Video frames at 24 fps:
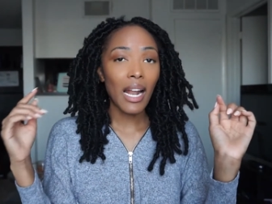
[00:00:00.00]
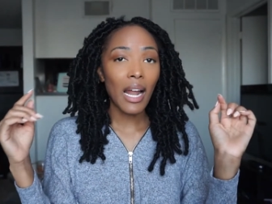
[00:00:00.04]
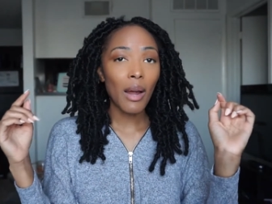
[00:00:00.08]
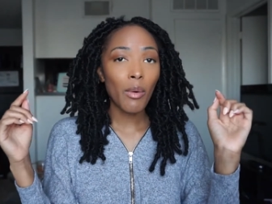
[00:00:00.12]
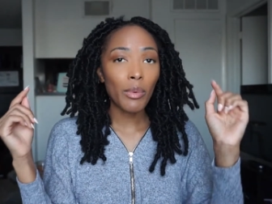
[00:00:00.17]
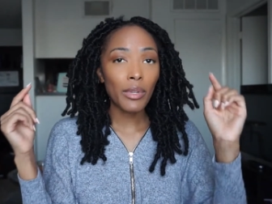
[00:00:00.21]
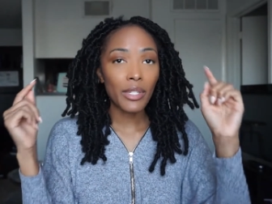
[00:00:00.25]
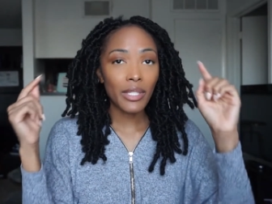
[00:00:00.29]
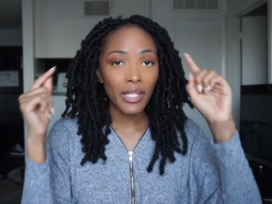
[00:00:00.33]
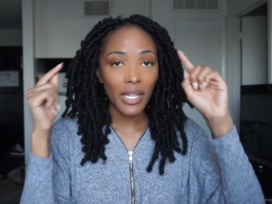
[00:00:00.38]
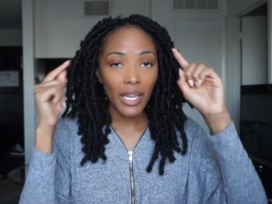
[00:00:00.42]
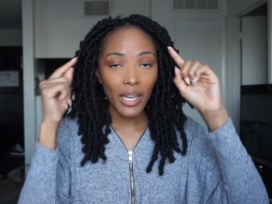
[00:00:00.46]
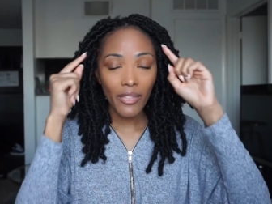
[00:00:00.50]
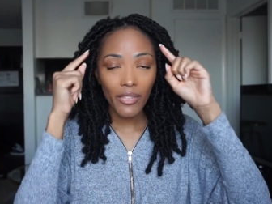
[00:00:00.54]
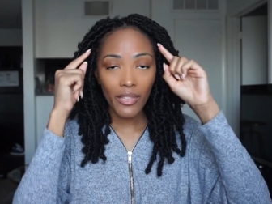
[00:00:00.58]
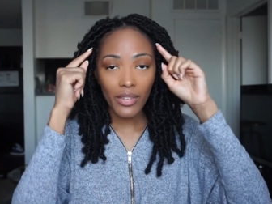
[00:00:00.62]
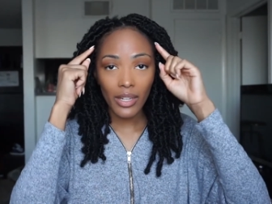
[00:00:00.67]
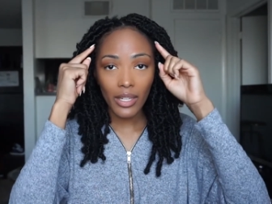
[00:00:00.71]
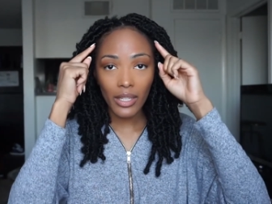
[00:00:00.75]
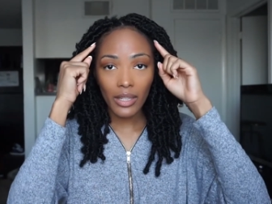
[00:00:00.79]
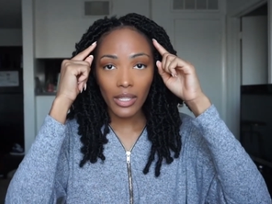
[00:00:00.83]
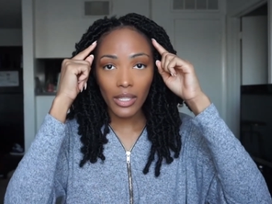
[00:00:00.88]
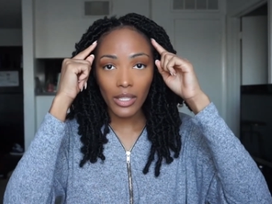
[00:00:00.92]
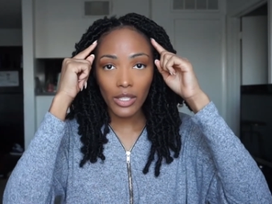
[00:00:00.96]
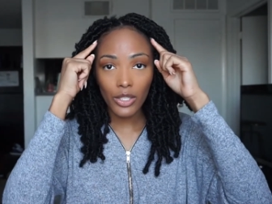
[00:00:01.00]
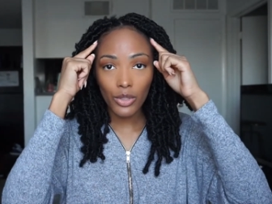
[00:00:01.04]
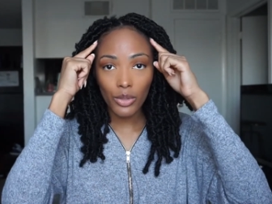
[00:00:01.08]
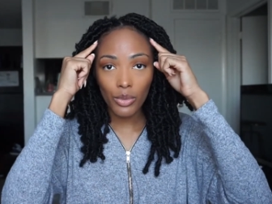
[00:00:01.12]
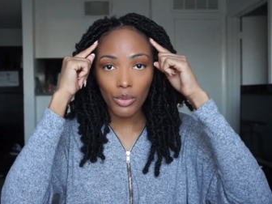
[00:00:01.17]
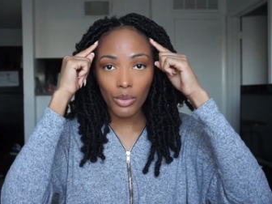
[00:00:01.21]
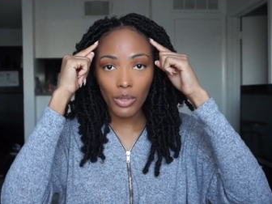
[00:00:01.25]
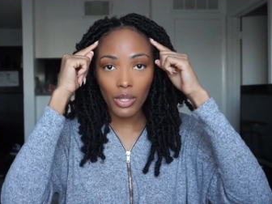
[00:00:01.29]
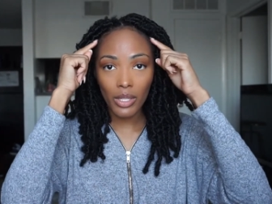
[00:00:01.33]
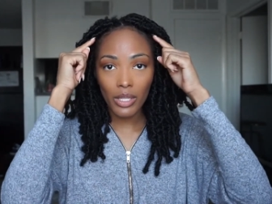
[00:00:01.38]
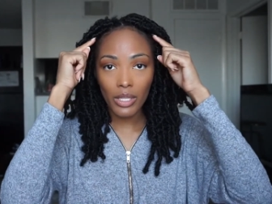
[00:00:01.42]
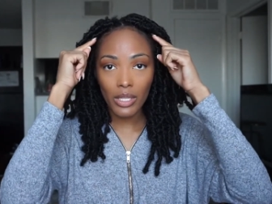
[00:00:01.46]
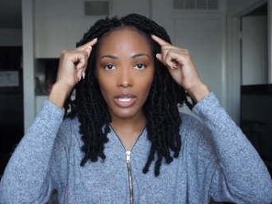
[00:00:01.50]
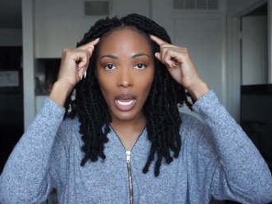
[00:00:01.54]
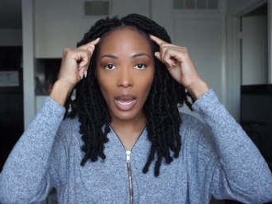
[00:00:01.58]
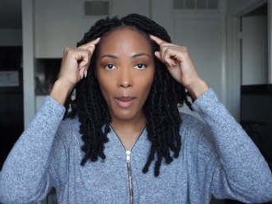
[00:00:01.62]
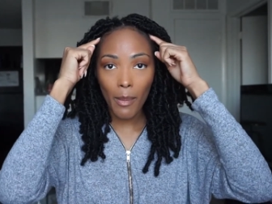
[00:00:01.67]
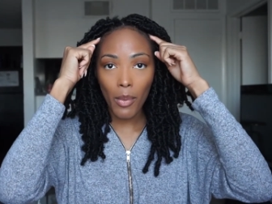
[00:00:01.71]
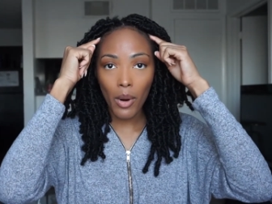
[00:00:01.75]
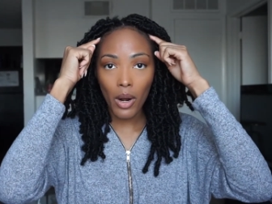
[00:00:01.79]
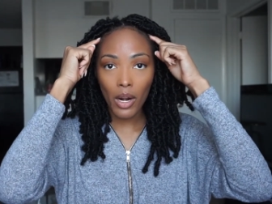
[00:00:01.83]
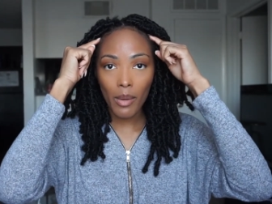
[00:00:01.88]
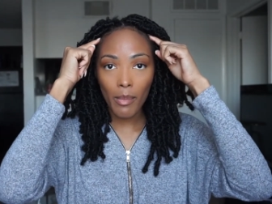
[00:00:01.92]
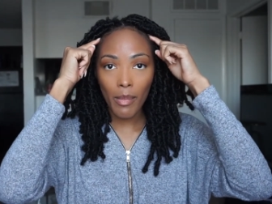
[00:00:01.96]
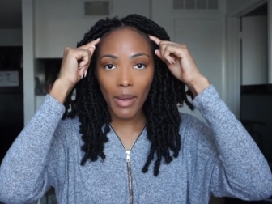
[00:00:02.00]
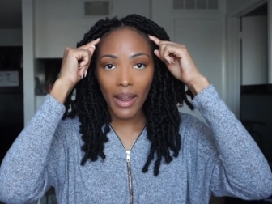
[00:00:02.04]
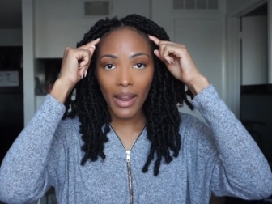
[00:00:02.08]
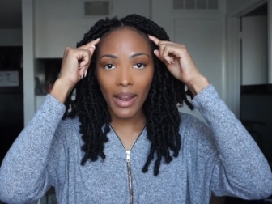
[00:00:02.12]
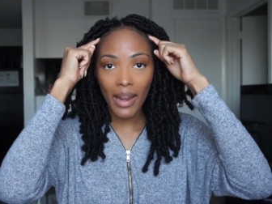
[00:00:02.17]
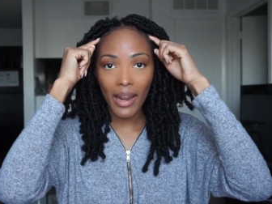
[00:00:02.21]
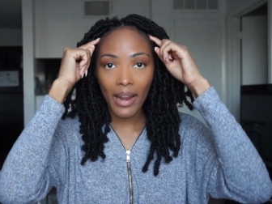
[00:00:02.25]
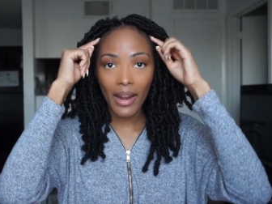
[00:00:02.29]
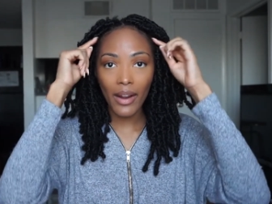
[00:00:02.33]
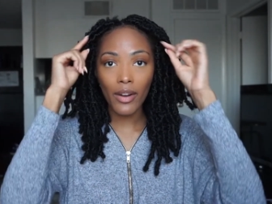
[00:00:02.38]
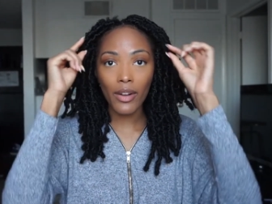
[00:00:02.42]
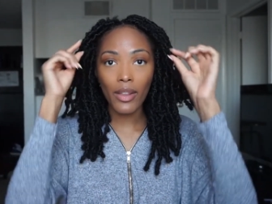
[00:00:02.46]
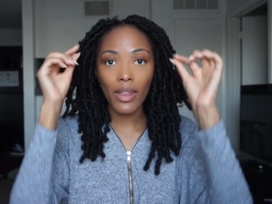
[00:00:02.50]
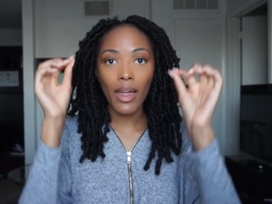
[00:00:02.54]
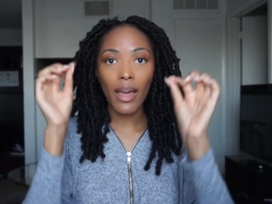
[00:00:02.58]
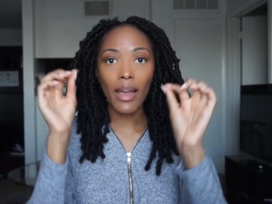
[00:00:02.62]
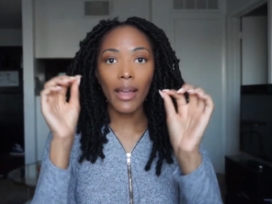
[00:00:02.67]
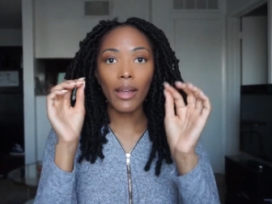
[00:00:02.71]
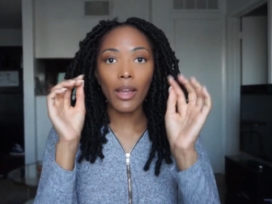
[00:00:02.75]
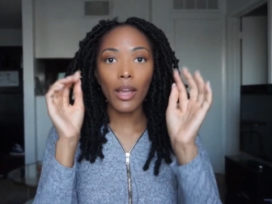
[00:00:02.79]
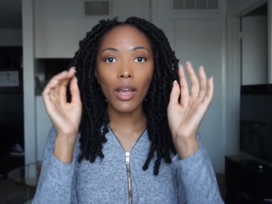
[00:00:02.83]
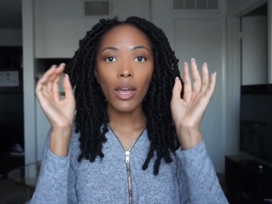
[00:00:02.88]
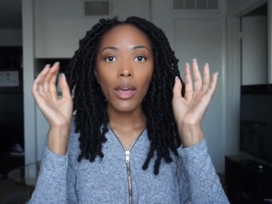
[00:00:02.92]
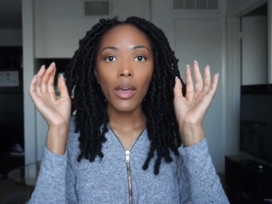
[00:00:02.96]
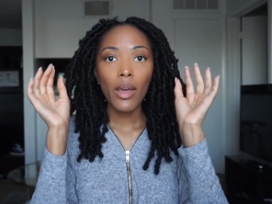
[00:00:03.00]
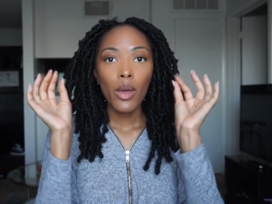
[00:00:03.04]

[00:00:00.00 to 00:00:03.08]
I would definitely do the top part of my hair like